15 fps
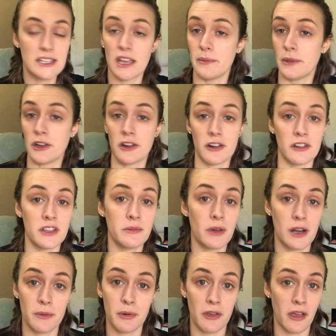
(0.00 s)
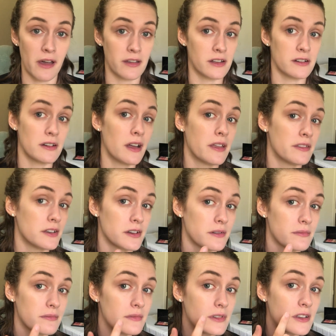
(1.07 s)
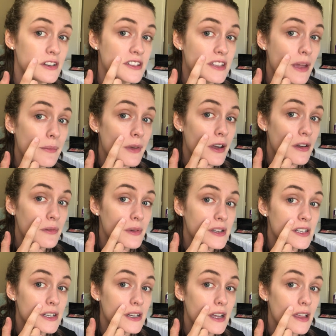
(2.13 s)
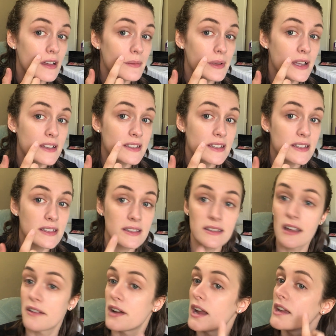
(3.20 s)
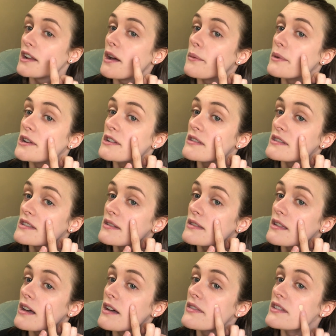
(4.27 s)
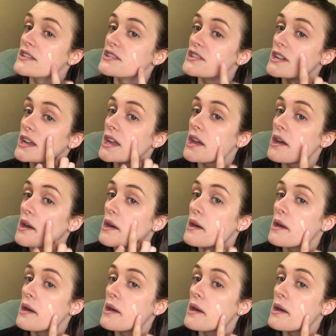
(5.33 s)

tell me, girl, you better pull out your summer or winter color because this is not right. You know, I'm gonna do this on this cheek.